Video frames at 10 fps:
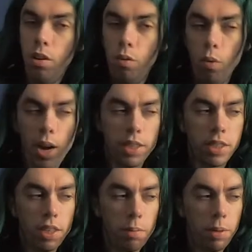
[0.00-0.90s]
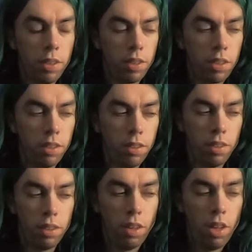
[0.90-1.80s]
Whites in America
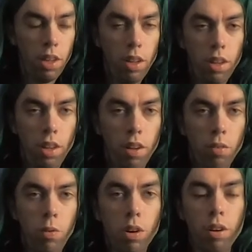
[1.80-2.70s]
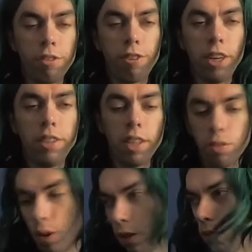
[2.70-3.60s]
were afraid that
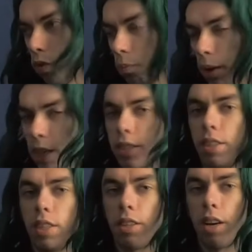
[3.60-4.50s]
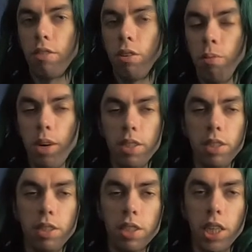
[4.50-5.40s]
when blacks did get their rights in
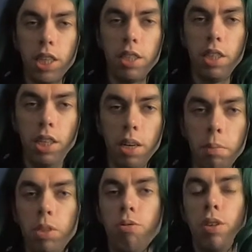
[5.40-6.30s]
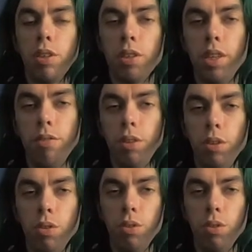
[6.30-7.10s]
society and be treated equal,